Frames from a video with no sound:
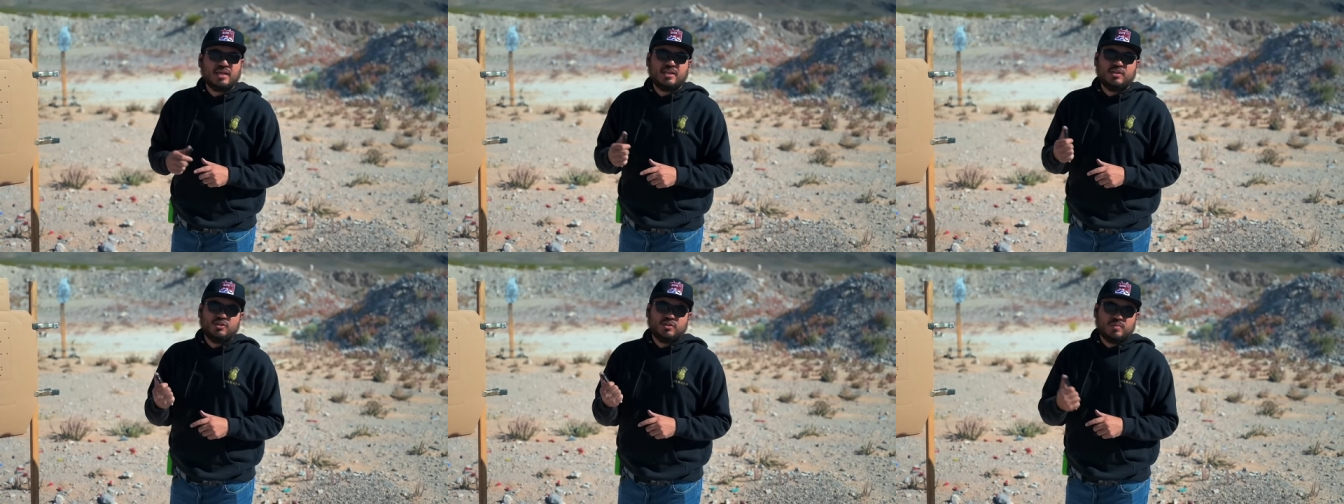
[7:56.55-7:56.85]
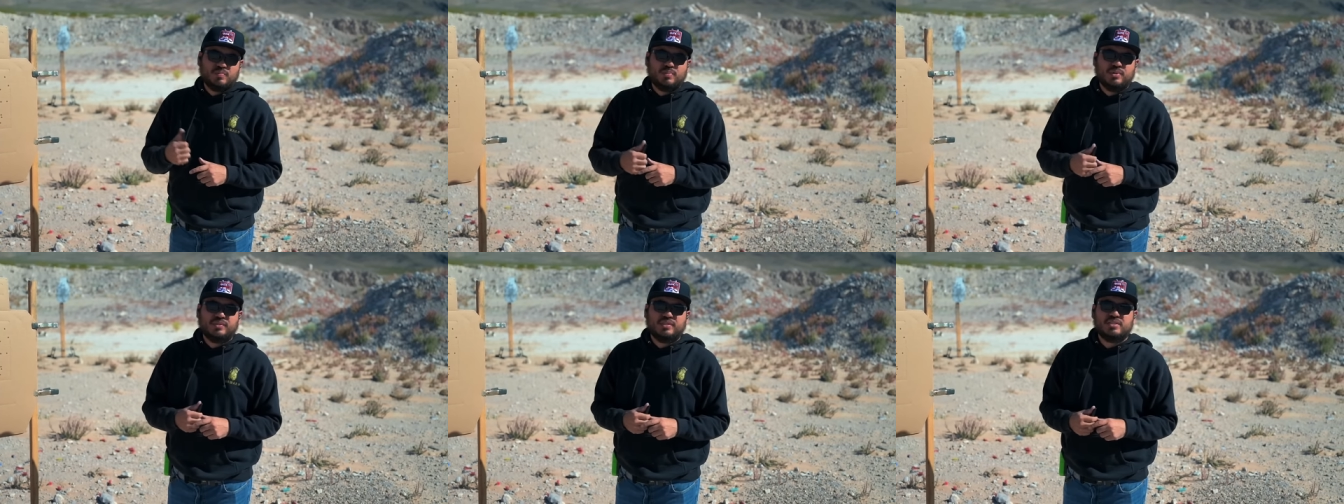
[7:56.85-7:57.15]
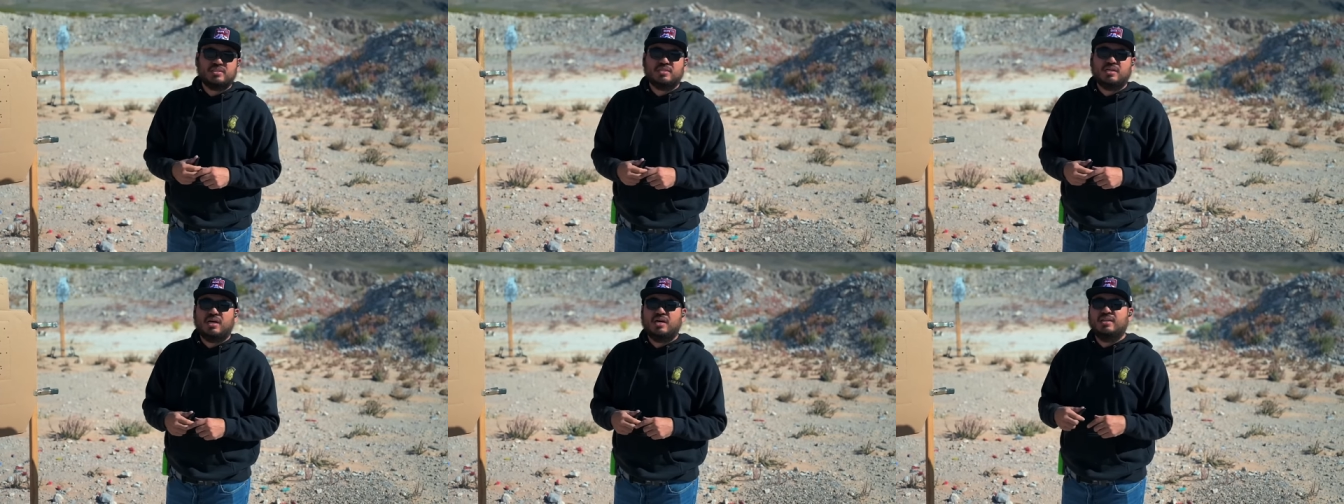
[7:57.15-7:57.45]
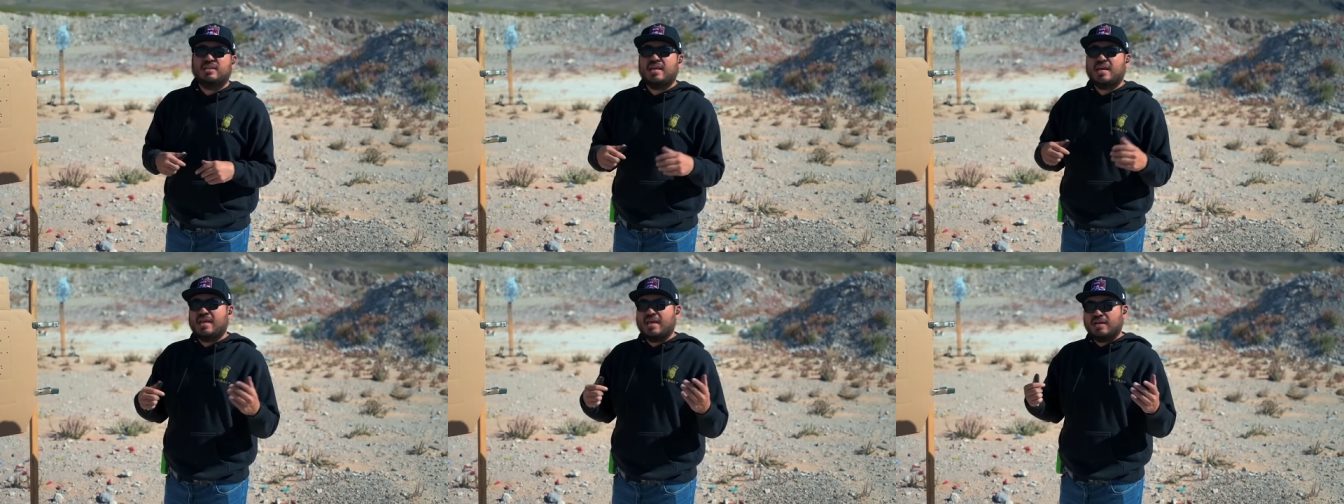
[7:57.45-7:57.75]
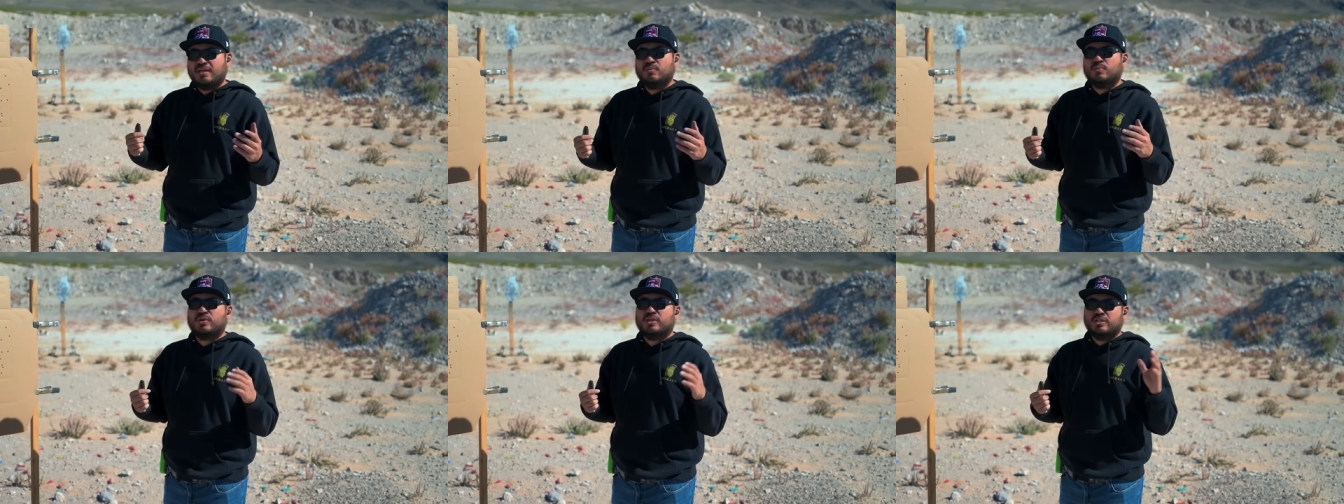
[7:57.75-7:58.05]
and you can put this on,
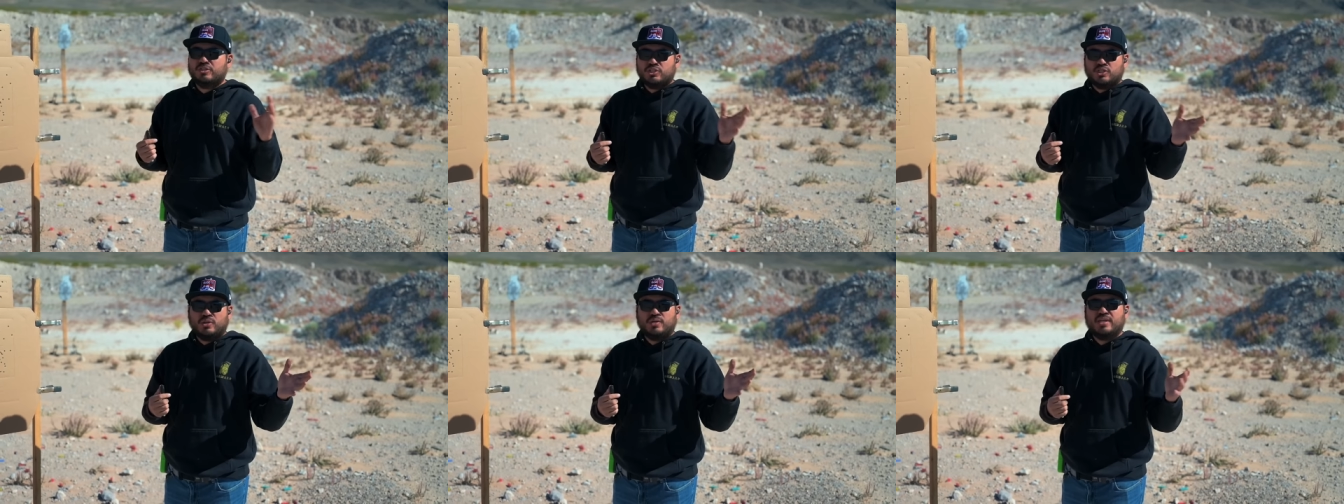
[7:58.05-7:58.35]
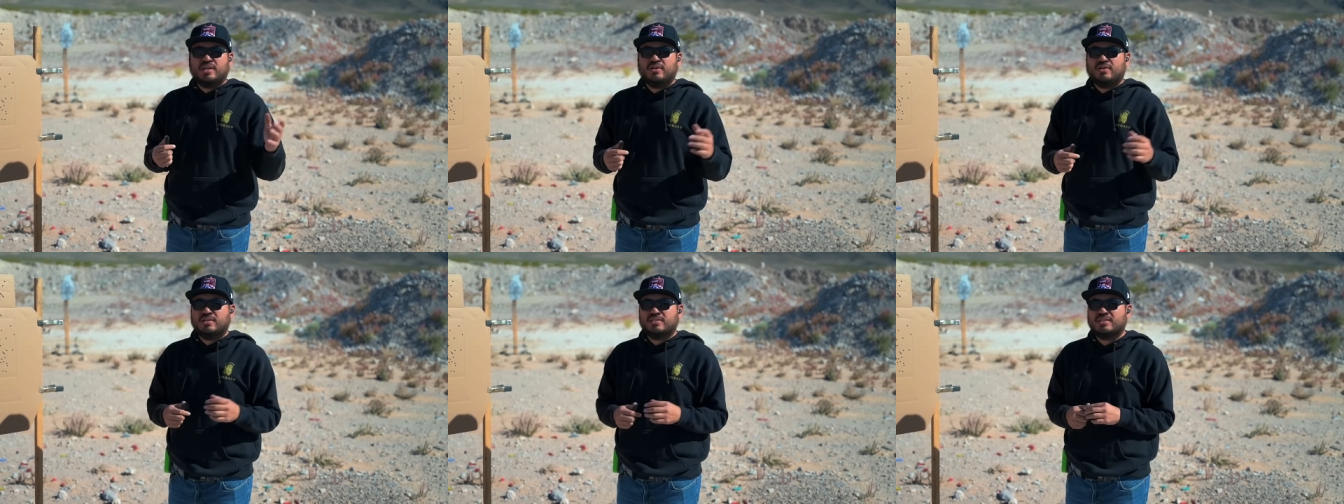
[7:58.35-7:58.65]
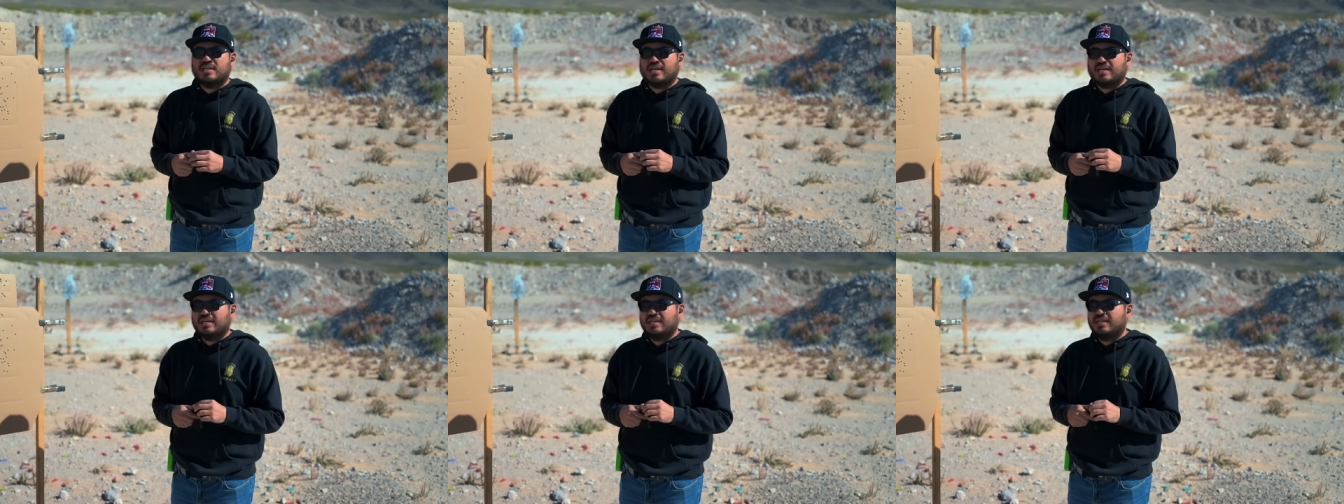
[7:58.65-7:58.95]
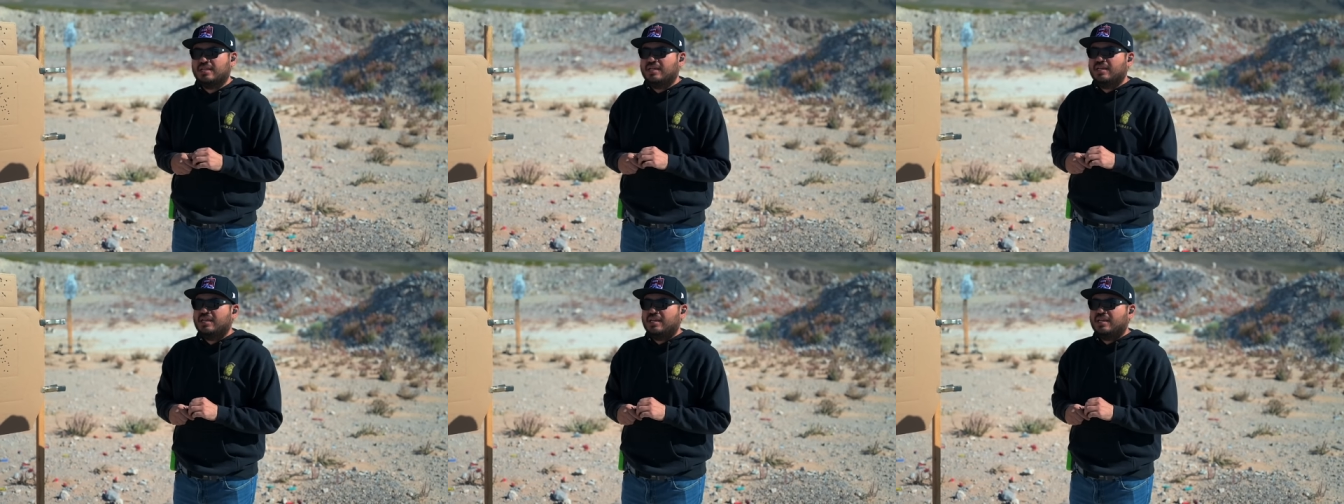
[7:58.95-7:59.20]
and we're gonna show you here in a second.